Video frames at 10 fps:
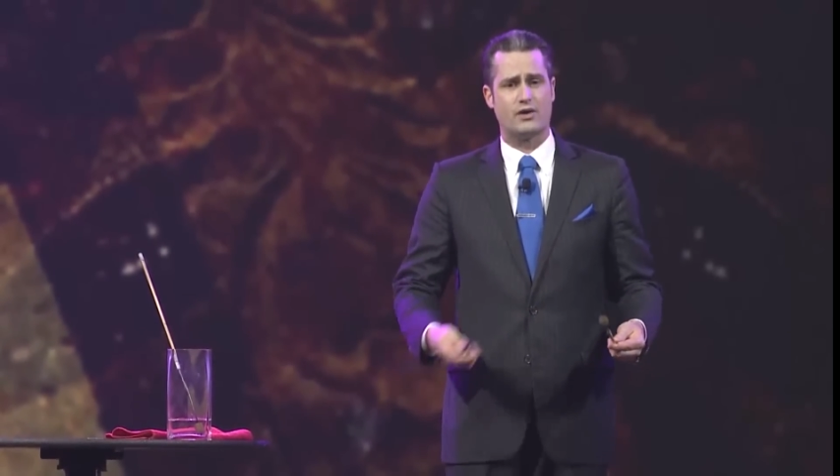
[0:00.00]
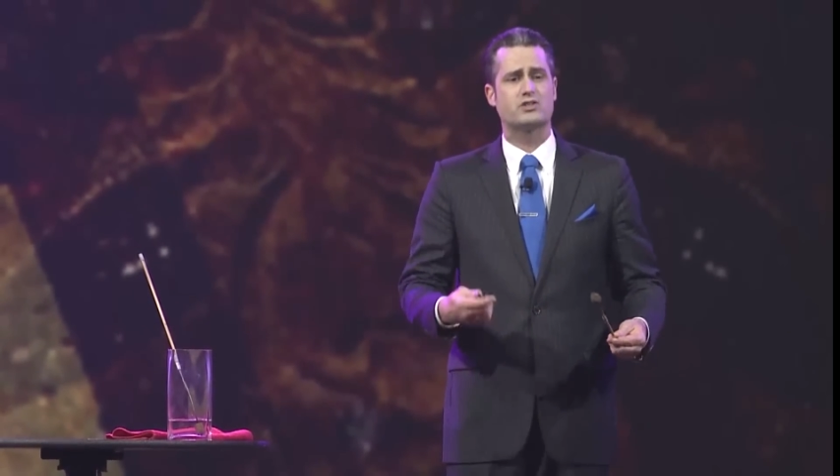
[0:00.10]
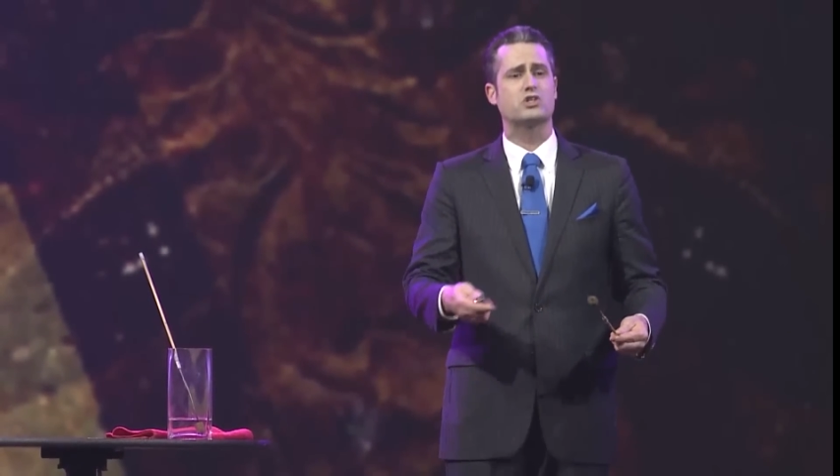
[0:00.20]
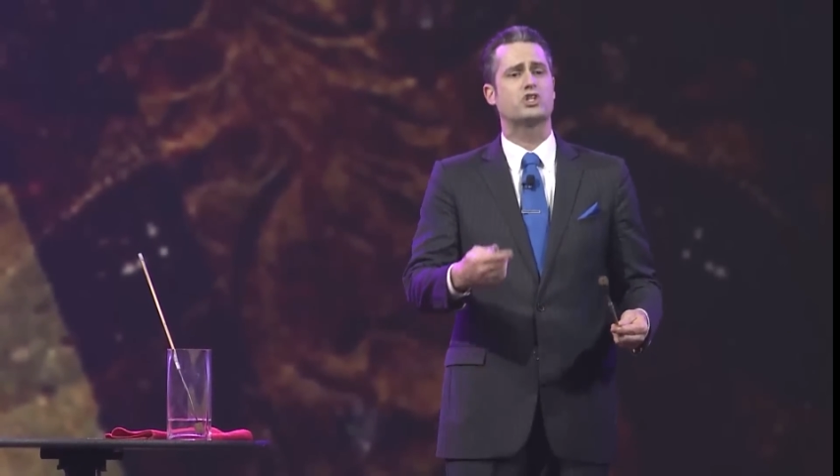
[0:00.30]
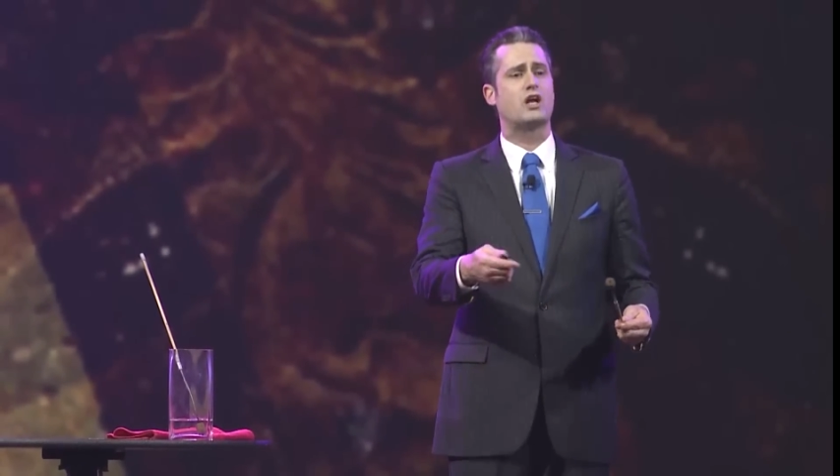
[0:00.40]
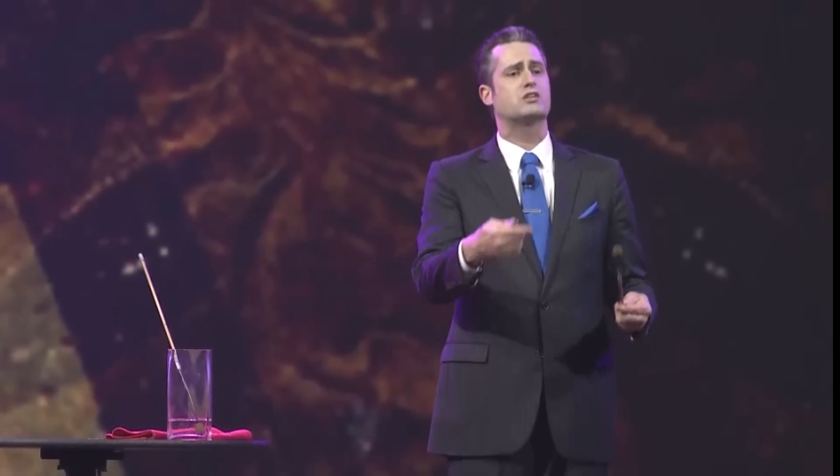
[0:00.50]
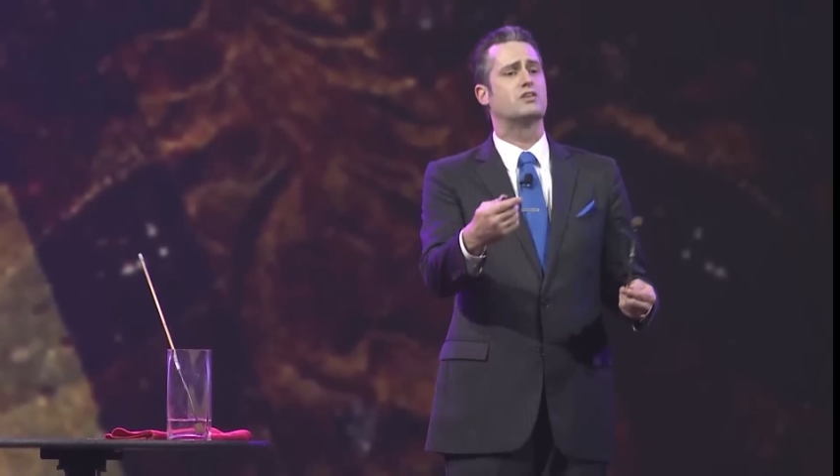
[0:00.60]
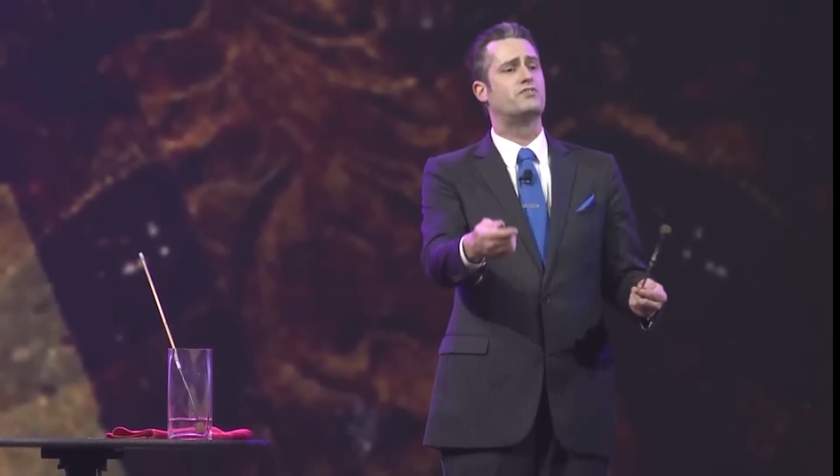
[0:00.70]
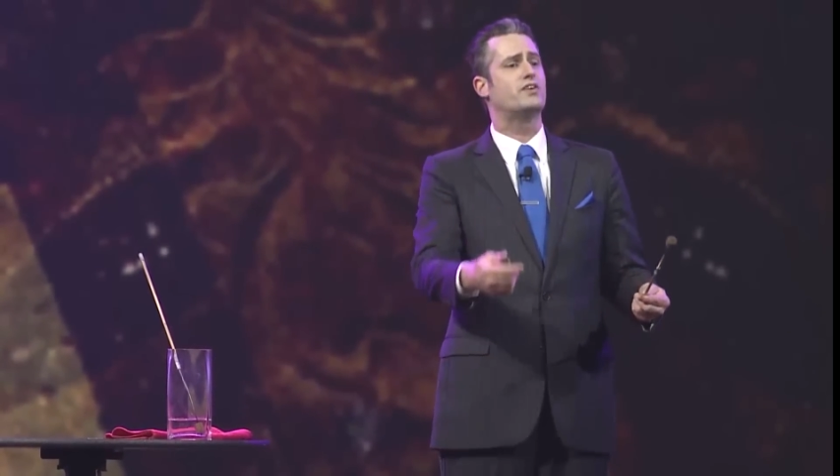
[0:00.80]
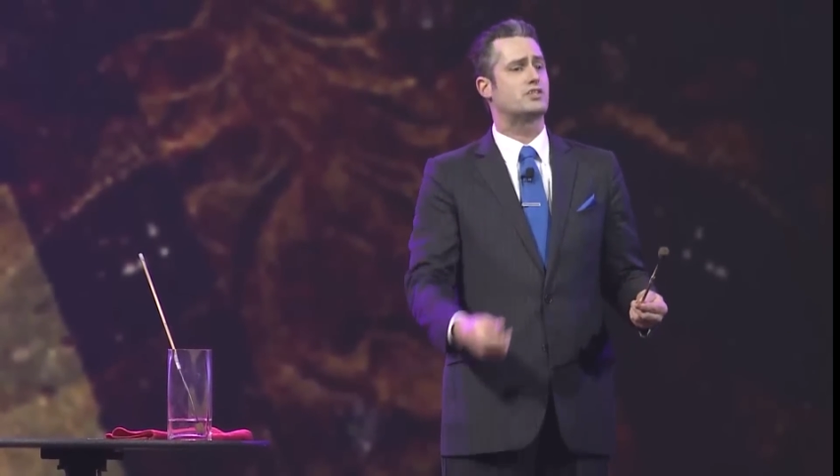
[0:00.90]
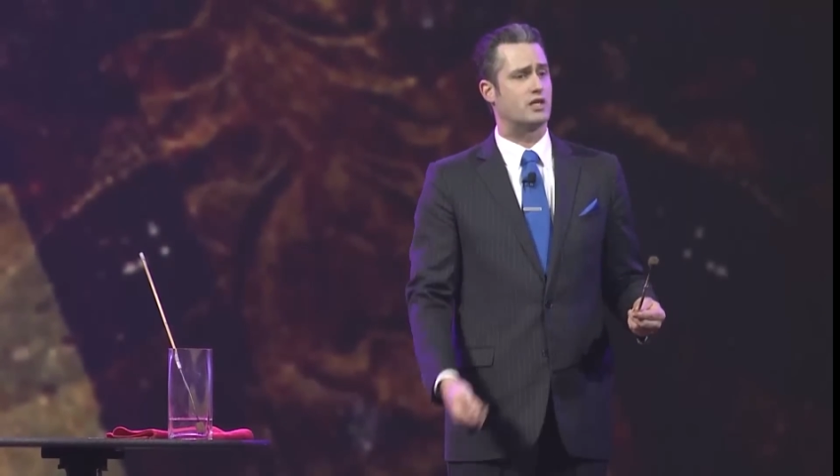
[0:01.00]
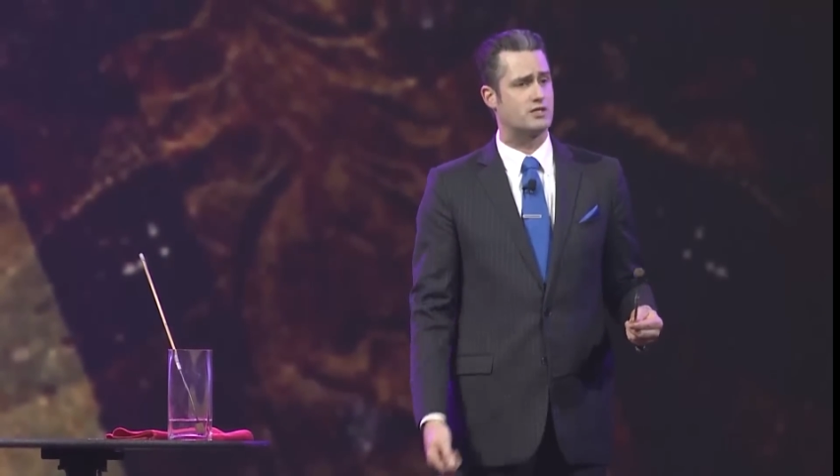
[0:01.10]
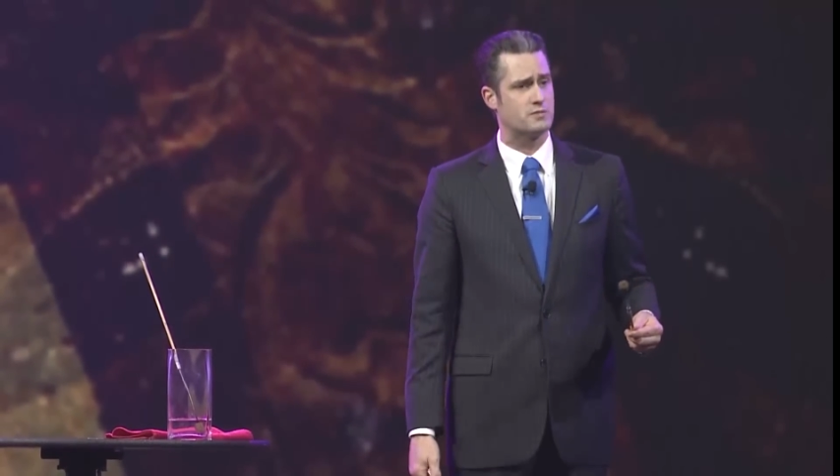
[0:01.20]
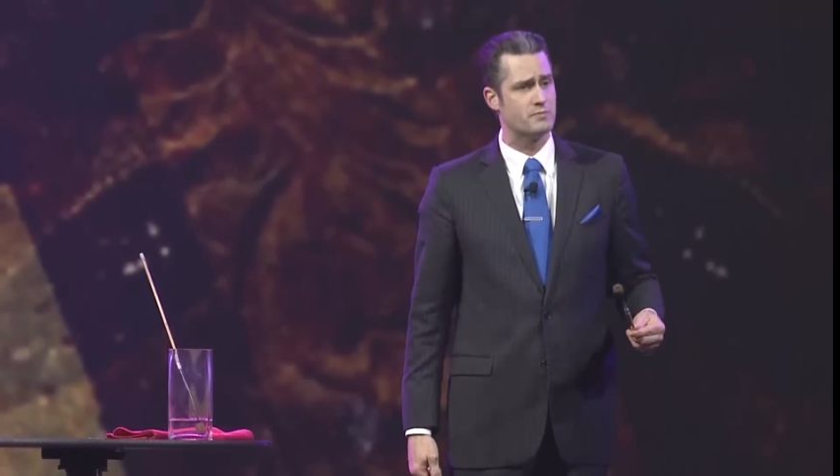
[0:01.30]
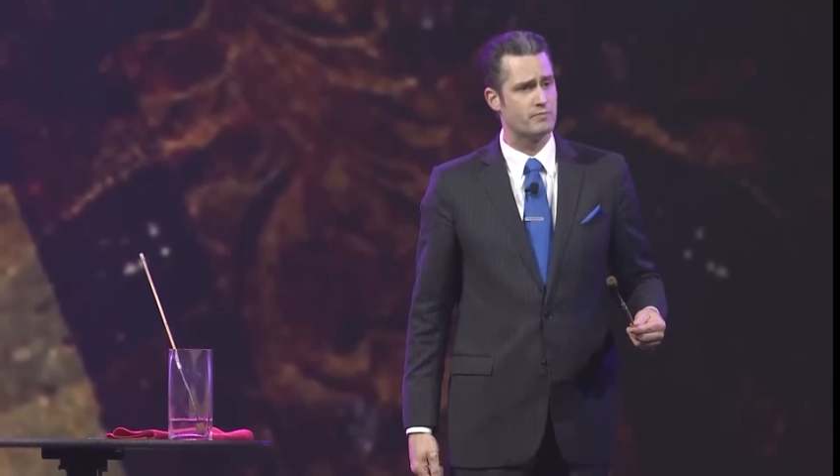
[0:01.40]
It doesn't change the physics.